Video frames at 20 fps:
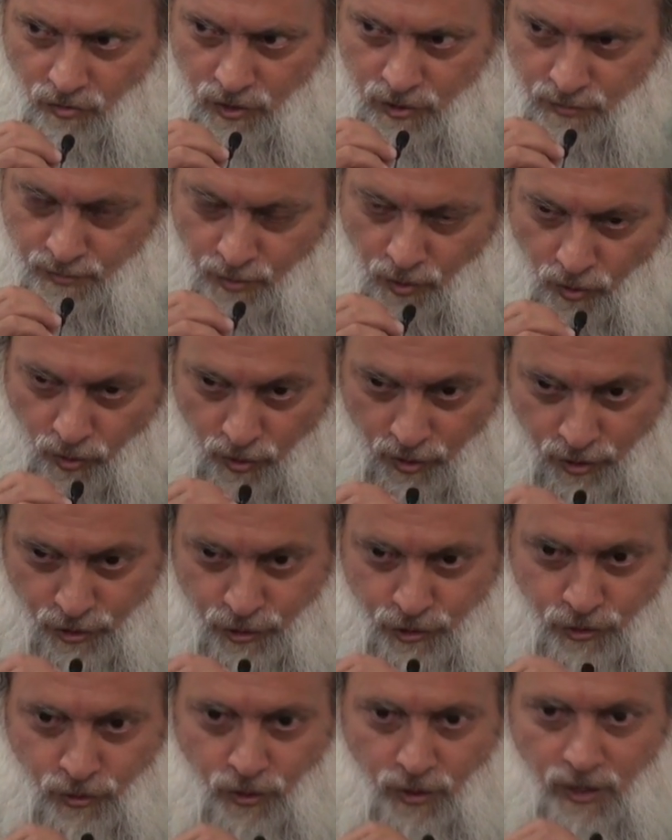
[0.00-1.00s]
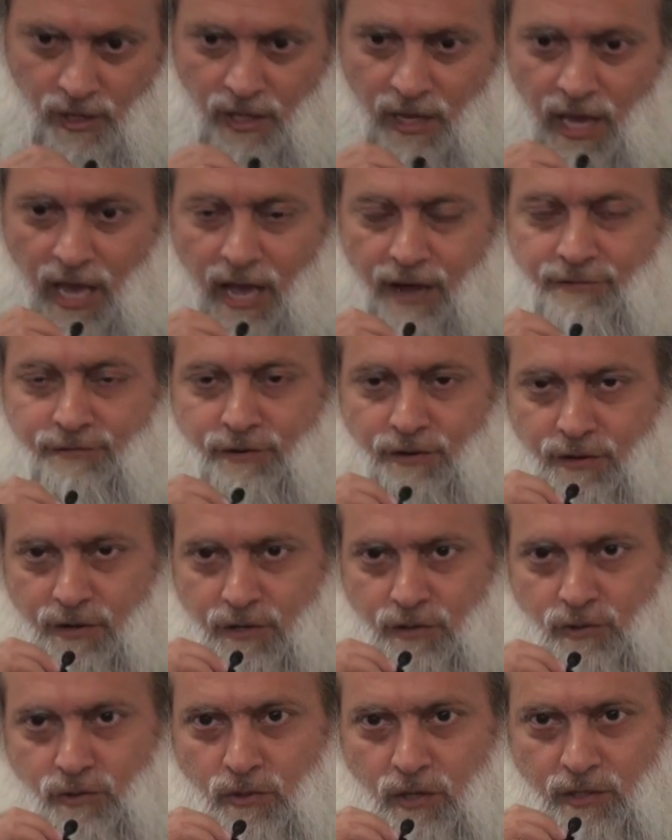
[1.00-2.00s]
was born shortly after
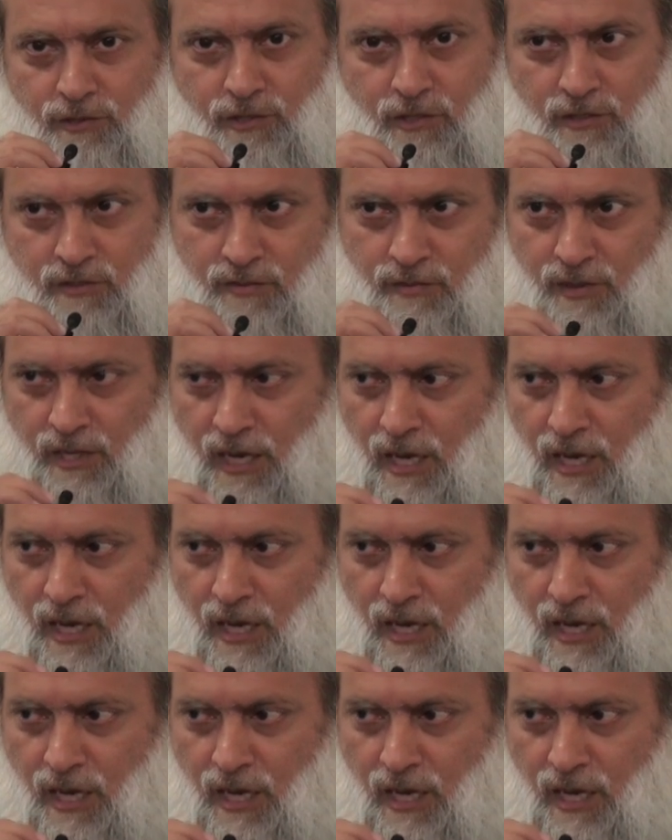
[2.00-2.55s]
Rasulullah s.a.w.